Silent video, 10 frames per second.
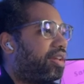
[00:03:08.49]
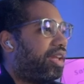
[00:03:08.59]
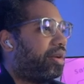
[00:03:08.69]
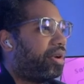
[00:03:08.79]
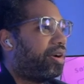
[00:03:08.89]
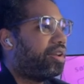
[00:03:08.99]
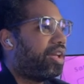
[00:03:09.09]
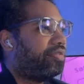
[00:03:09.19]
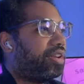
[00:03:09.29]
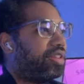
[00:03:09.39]
and we already
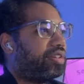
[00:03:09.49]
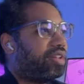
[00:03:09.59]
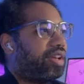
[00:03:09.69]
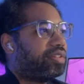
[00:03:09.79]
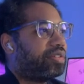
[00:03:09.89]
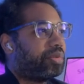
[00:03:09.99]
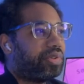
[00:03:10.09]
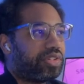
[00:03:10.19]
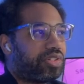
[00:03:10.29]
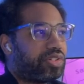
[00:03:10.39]
have another test, which
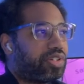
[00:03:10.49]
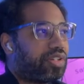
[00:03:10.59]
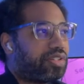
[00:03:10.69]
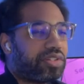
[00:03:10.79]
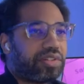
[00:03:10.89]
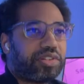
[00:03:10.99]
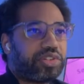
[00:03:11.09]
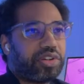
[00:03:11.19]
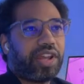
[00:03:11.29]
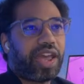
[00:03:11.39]
is just
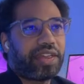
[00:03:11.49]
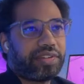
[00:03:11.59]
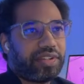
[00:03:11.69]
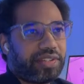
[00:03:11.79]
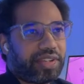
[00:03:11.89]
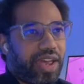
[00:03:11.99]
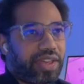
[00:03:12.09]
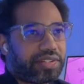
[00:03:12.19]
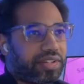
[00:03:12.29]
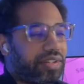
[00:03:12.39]
should add
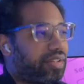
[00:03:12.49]
task.